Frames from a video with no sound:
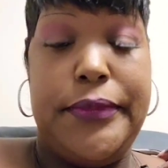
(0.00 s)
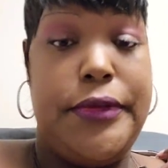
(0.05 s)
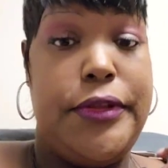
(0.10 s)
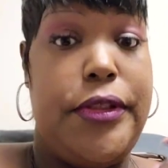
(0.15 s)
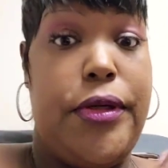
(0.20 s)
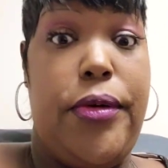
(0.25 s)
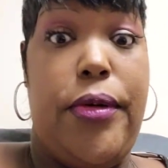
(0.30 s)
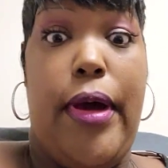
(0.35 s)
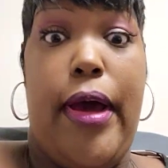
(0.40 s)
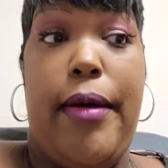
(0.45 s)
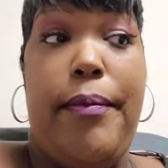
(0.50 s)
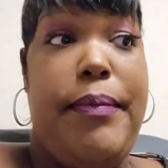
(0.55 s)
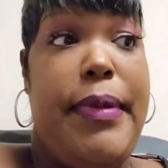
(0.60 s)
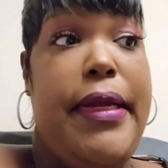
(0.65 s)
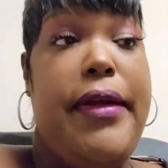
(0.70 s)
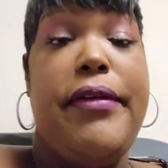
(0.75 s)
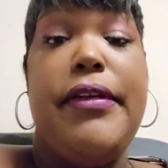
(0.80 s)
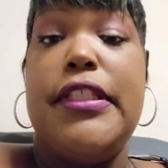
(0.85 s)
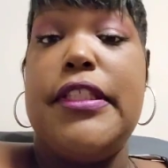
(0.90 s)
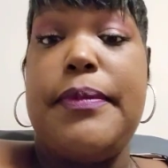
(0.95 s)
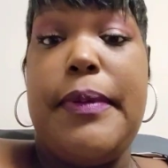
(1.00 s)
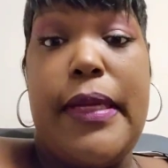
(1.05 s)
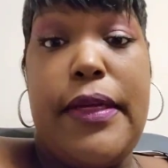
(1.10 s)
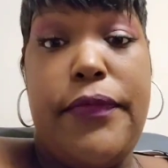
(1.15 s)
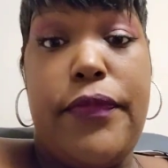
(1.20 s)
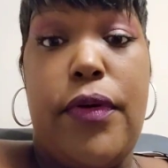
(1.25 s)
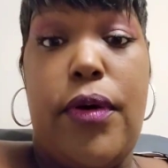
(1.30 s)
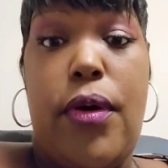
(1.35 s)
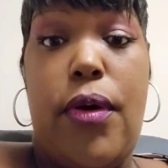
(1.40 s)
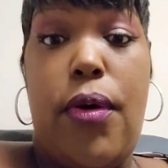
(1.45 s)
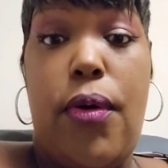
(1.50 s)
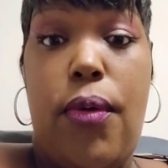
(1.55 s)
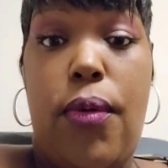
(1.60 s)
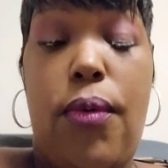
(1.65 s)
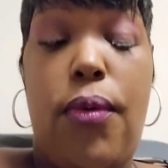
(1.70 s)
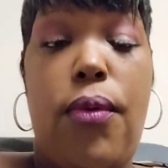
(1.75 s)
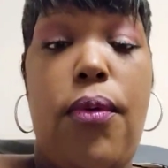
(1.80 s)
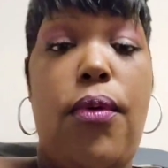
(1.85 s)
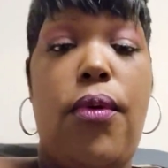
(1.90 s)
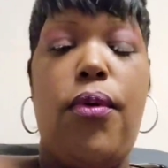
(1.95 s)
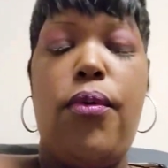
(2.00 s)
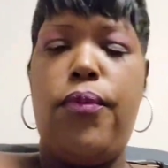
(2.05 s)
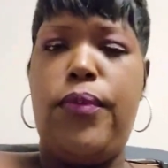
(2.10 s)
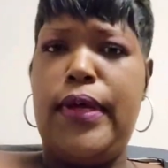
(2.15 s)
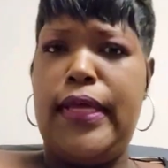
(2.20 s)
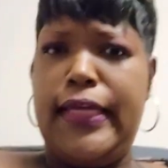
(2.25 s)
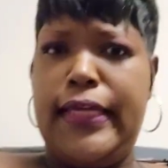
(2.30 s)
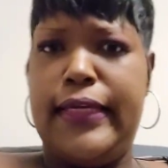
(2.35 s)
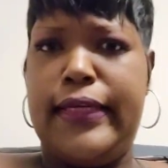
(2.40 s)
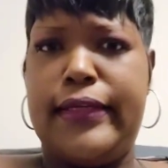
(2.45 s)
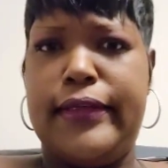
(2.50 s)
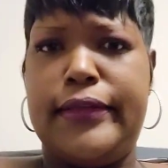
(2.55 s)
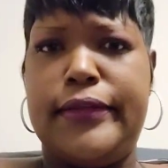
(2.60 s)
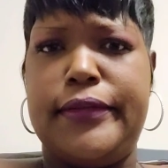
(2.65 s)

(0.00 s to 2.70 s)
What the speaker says: So, I'm bearing this pain for a whole week.